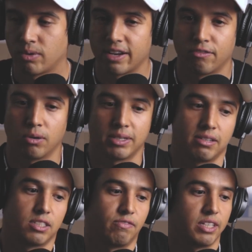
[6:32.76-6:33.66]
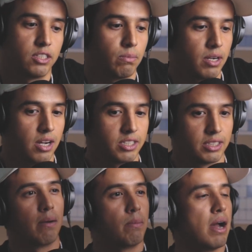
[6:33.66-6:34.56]
ready for it because I was feeling super
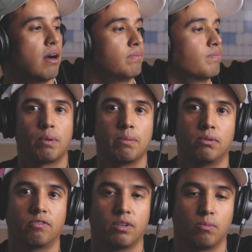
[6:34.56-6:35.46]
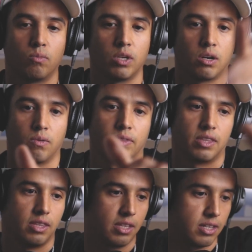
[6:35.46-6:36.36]
nauseous. I'm about 4 people from,
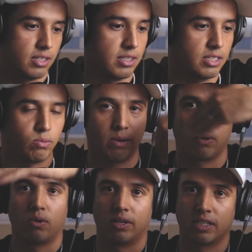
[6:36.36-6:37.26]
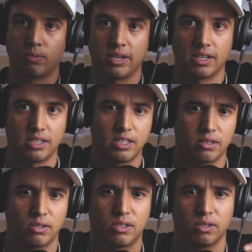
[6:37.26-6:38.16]
this way. We're going this way to
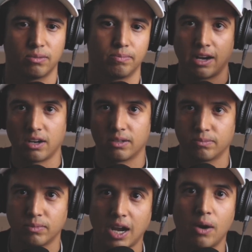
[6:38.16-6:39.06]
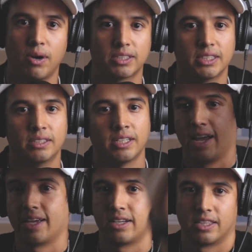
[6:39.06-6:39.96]
get our ayahuasca,
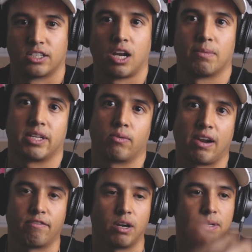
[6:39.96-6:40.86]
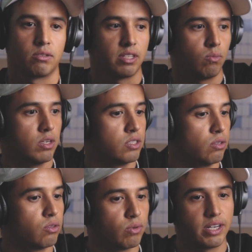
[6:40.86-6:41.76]
and the shaman's like right in front of me. So it's like 1,
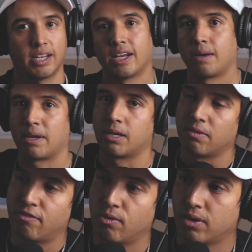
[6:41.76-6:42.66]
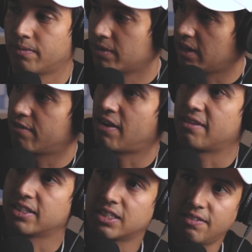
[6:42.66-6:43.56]
2, 3, and I'm like number 4, and then
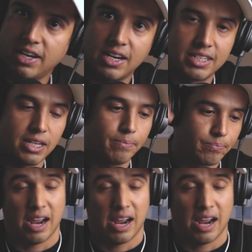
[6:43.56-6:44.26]
5, 6, 7, 8, 9, 10.